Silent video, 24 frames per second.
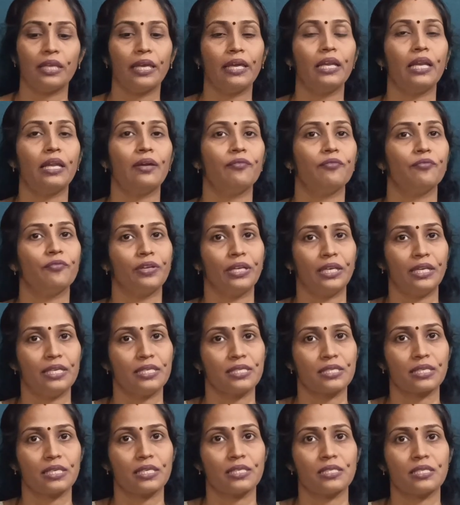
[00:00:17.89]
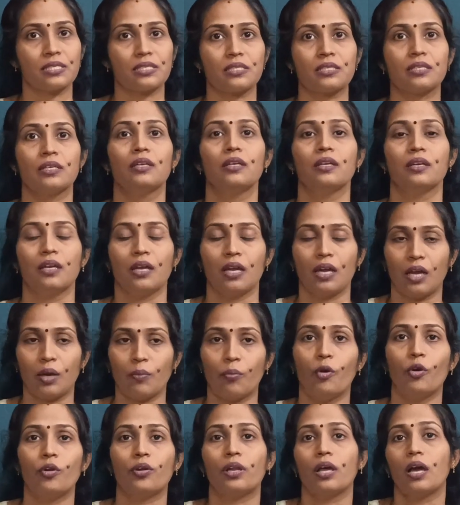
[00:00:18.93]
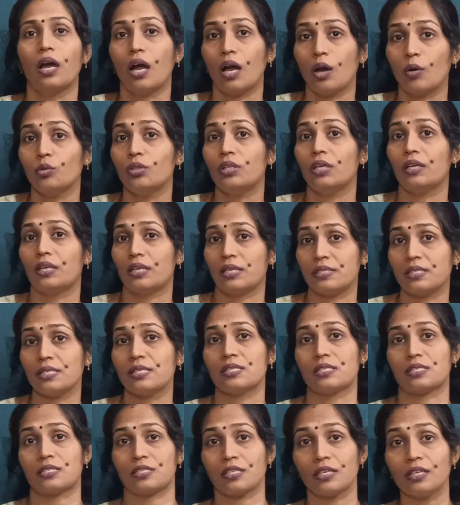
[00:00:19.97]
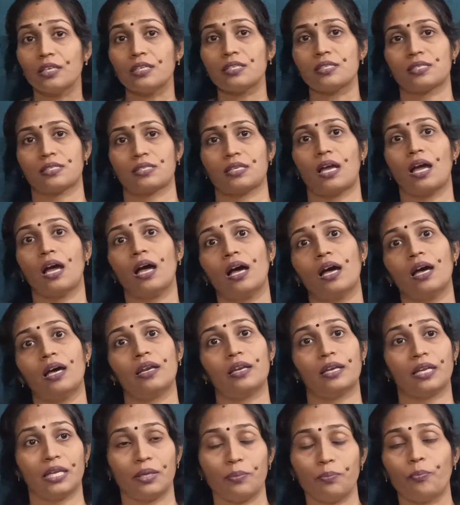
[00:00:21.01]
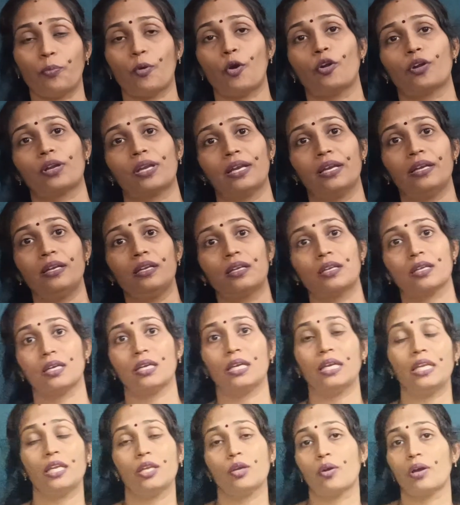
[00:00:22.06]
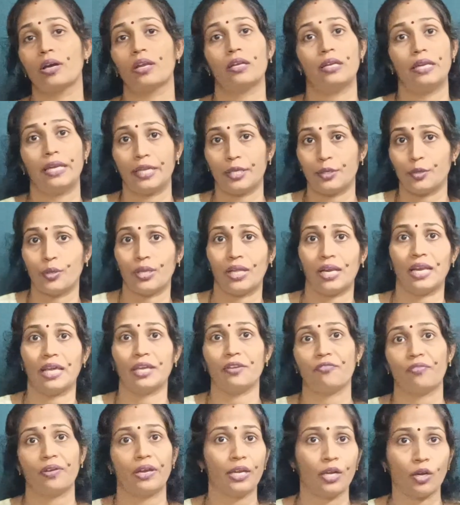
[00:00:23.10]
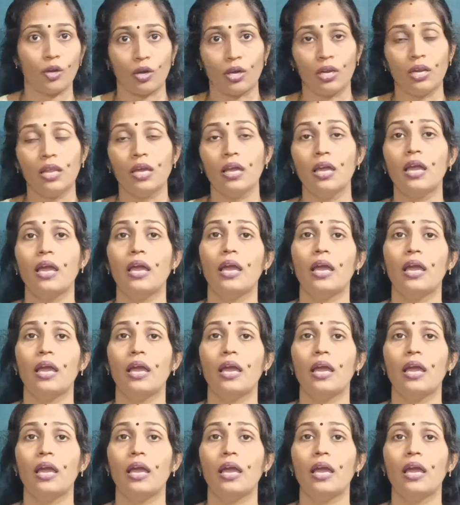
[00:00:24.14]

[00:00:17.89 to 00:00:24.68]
There we discussed about how the resistors are important in your day-to-day life and all,